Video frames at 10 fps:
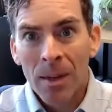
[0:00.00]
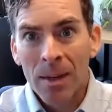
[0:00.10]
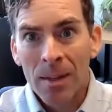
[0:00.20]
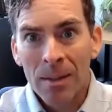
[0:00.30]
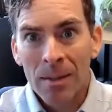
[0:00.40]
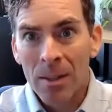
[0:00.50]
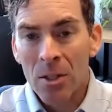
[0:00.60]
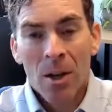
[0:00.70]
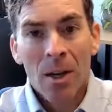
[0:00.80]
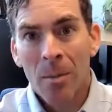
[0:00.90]
And the
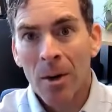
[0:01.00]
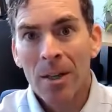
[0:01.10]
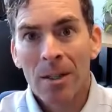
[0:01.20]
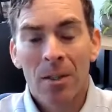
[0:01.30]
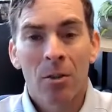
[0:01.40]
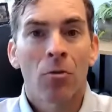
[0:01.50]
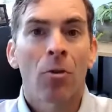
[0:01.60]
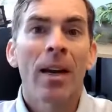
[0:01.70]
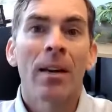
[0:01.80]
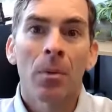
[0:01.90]
stock market did
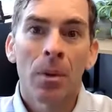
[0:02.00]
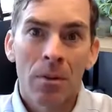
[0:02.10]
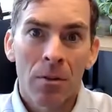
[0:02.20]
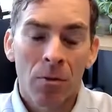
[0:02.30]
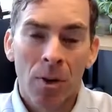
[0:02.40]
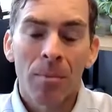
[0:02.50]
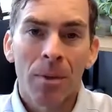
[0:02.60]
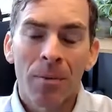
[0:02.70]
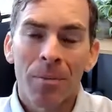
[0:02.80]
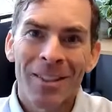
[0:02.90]
great with Trump
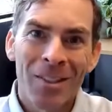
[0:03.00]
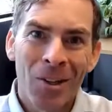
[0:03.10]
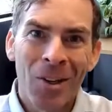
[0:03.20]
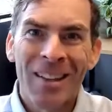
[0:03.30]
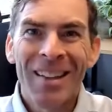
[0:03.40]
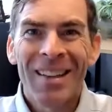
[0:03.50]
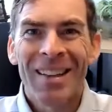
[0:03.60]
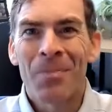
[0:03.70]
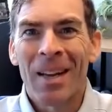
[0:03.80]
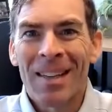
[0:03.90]
up until
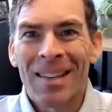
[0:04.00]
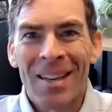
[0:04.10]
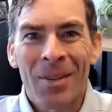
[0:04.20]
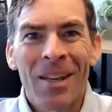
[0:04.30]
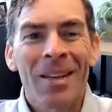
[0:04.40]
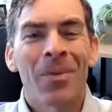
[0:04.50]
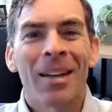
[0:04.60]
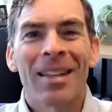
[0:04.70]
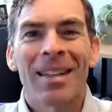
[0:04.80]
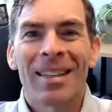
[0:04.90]
the pandemic.
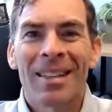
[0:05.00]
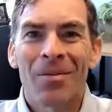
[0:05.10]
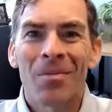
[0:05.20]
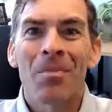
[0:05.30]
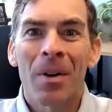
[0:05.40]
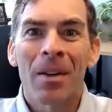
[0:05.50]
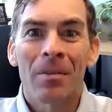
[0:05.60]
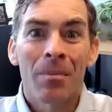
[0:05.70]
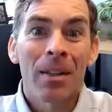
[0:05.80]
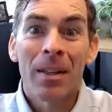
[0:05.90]
But
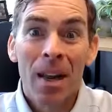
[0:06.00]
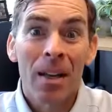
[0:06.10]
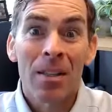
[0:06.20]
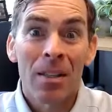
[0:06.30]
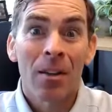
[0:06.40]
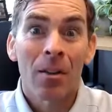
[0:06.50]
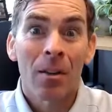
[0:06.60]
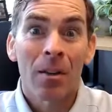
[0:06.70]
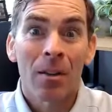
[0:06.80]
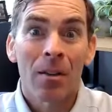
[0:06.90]
yes,
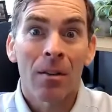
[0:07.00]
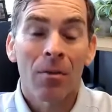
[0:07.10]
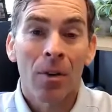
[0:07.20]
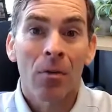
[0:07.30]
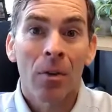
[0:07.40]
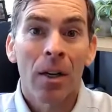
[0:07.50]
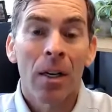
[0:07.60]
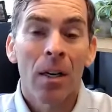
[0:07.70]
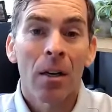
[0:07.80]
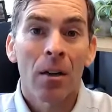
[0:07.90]
for 3
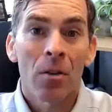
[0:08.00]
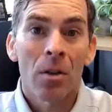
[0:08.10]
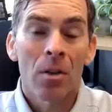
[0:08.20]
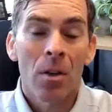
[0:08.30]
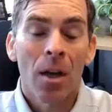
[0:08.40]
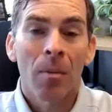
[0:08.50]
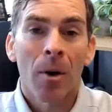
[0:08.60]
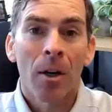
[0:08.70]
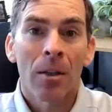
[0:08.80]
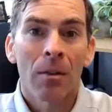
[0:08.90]
years, the stock
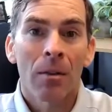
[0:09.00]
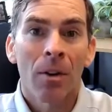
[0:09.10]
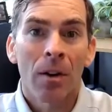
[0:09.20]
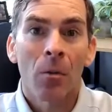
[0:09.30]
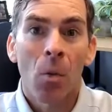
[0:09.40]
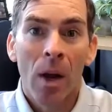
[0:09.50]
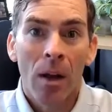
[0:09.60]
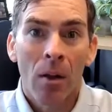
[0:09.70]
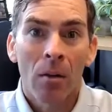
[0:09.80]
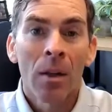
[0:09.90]
market did very
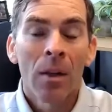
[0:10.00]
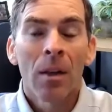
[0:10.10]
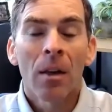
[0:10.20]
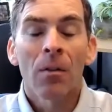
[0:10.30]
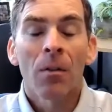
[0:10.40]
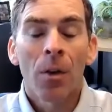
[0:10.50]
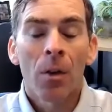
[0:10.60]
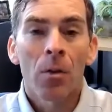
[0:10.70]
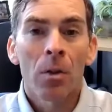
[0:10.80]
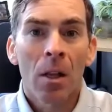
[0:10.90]
well And for
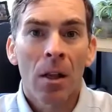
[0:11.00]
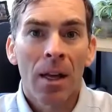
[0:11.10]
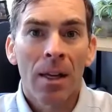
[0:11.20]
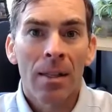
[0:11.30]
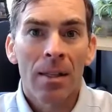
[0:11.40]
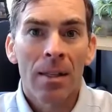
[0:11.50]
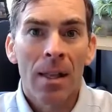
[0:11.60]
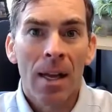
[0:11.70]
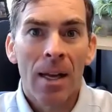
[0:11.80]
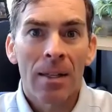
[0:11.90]
those clients
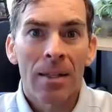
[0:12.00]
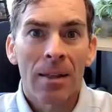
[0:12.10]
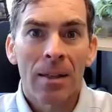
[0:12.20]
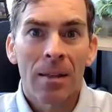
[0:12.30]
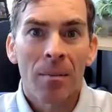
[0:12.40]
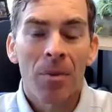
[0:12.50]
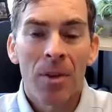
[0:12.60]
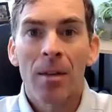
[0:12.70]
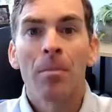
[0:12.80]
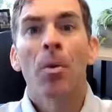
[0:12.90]
that
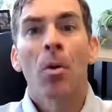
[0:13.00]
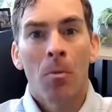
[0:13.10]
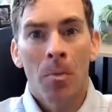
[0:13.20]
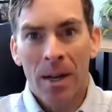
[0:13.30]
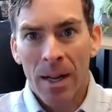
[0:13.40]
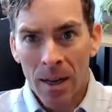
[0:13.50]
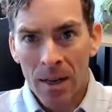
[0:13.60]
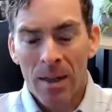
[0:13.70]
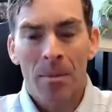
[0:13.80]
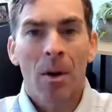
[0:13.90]
did pull money out
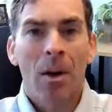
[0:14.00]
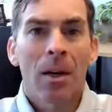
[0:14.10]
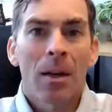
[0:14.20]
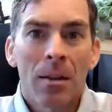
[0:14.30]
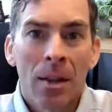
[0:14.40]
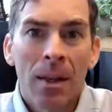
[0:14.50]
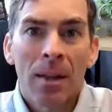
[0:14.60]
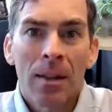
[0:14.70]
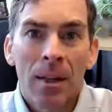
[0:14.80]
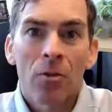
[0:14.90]
of the market,
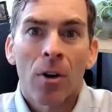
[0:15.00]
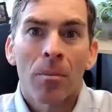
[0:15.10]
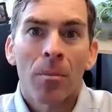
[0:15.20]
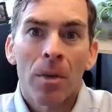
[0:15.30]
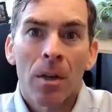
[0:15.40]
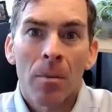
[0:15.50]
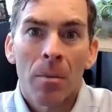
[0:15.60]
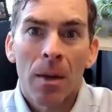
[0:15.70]
thinking that Trump was going to